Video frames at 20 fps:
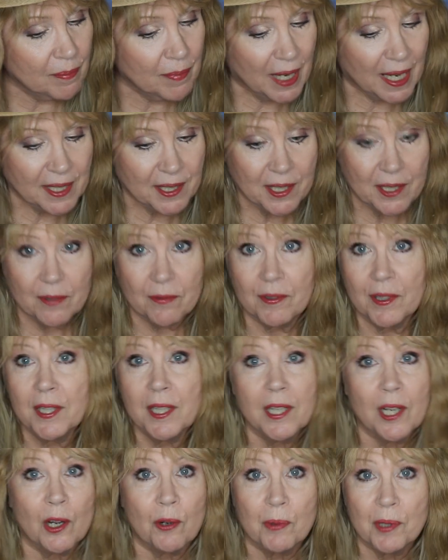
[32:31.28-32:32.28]
I did a
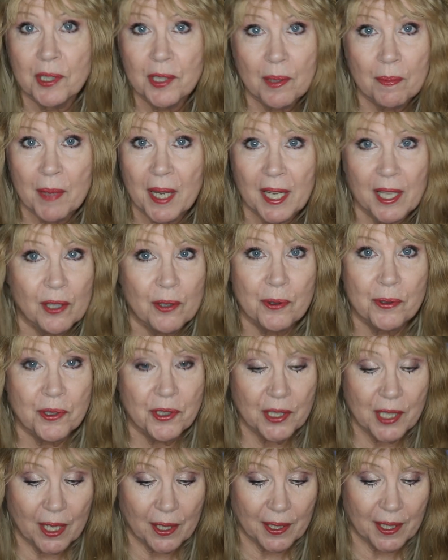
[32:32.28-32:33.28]
video with somebody who's
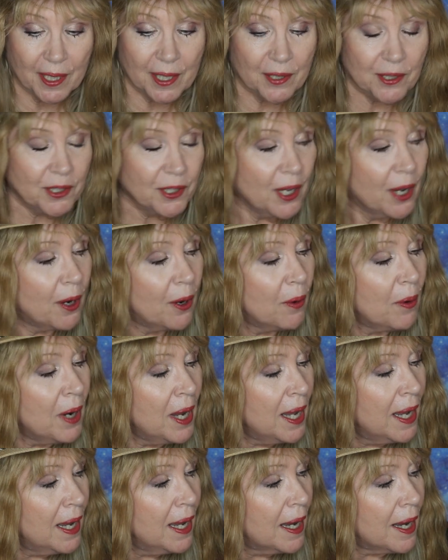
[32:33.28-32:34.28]
selling it, so
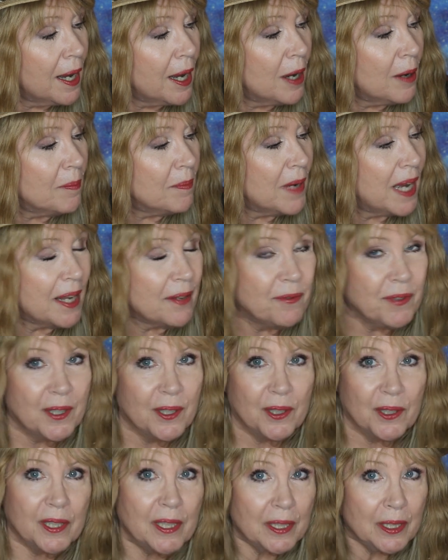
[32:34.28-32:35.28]
I
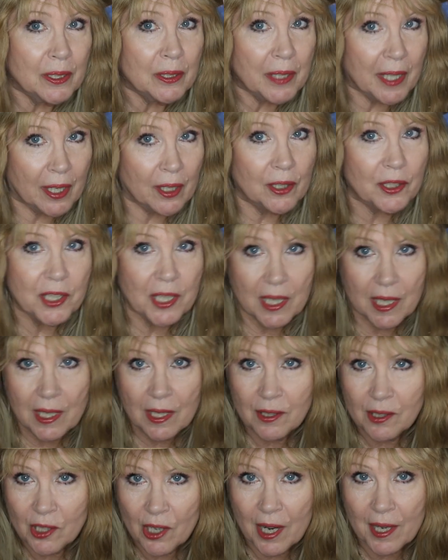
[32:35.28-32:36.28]
feel a little
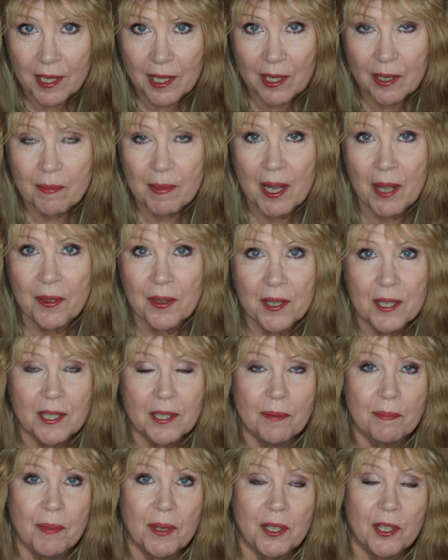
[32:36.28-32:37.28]
guilty talking about
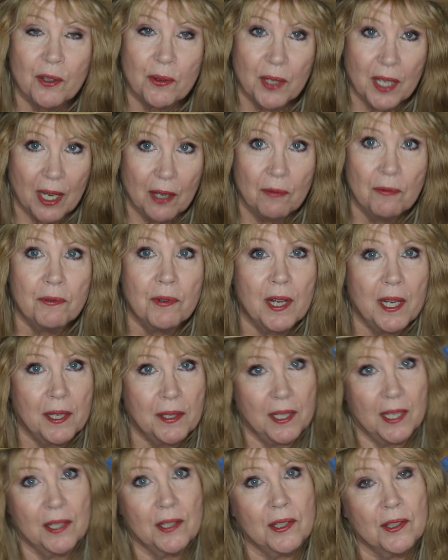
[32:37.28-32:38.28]
this, but you can
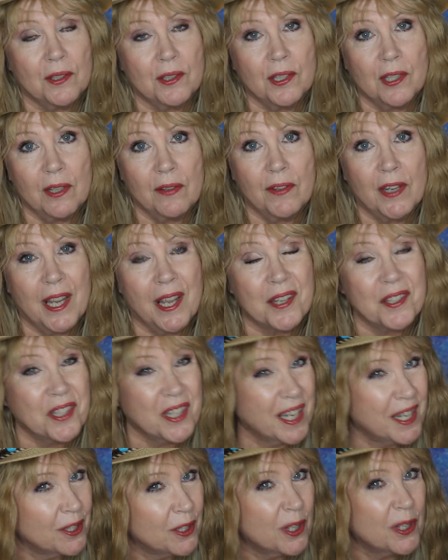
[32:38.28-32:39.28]
find these in
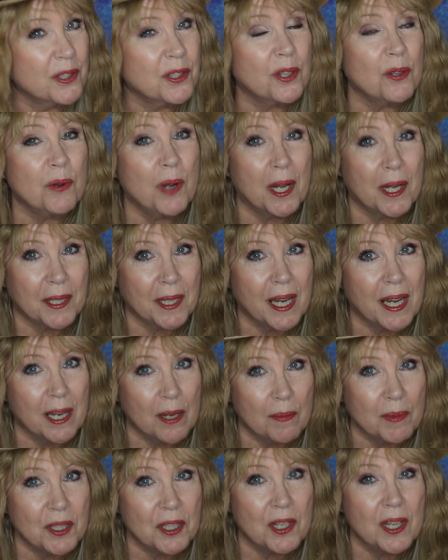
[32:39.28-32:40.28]
CVS and also on
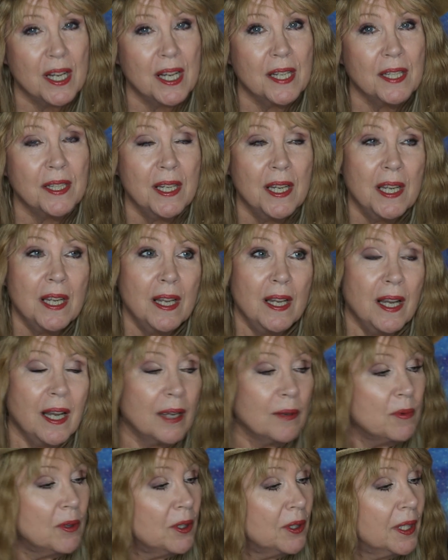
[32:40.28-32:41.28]
Amazon.
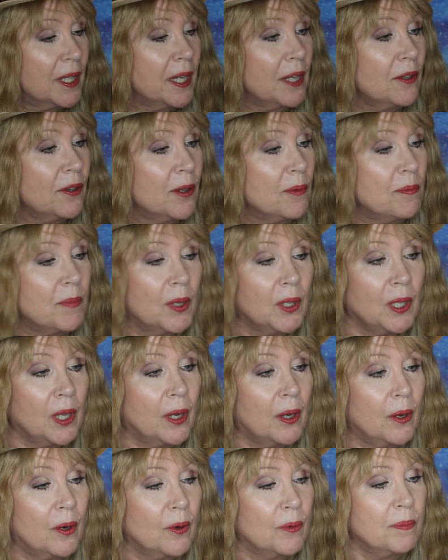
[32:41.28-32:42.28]
I will link them
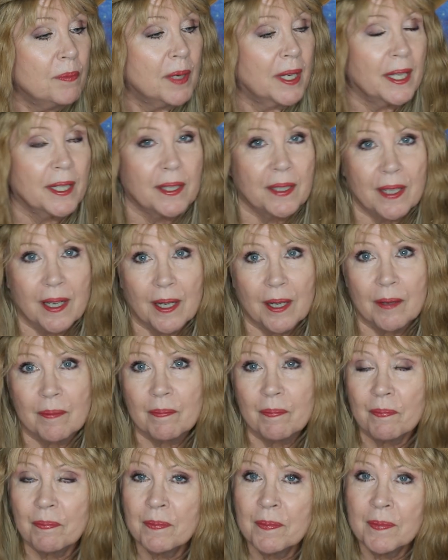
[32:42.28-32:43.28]
below, but
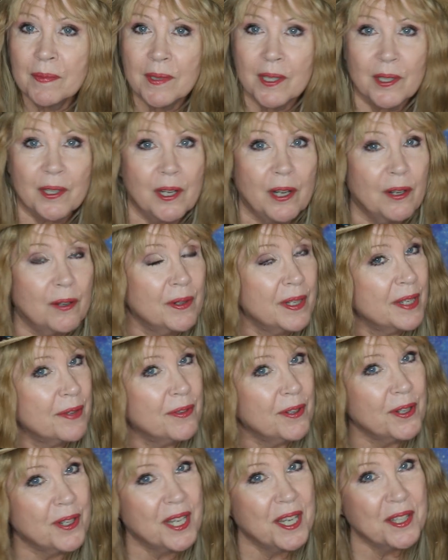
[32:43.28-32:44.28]
you know,
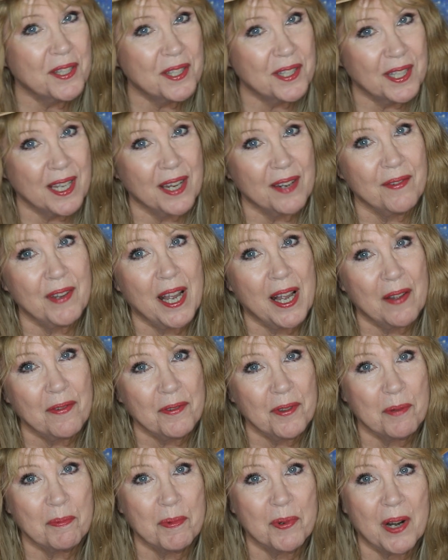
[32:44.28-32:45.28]
if you can save half
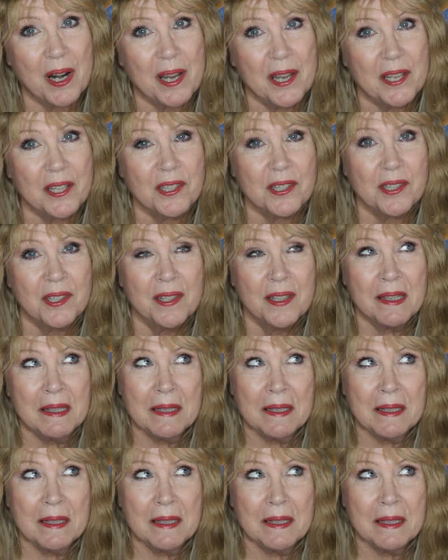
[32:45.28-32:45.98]
the price,